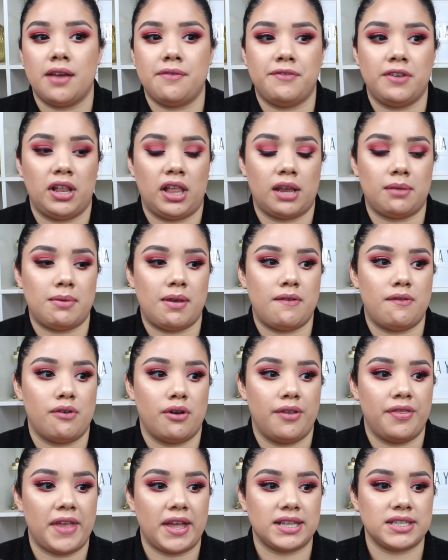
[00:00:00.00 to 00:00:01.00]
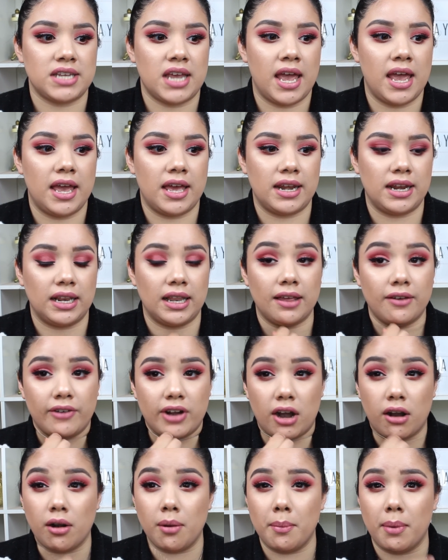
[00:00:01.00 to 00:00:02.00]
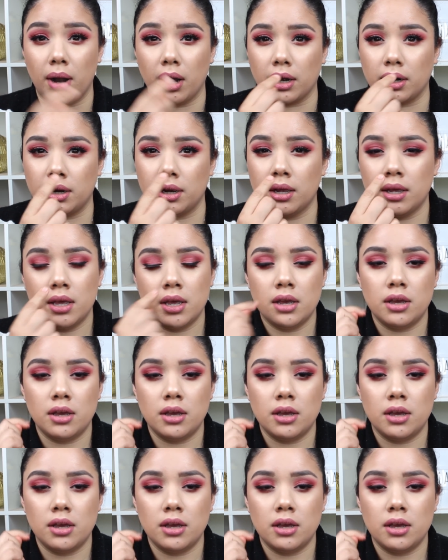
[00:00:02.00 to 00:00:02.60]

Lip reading: I feel like maybe around that 10-11 hour mark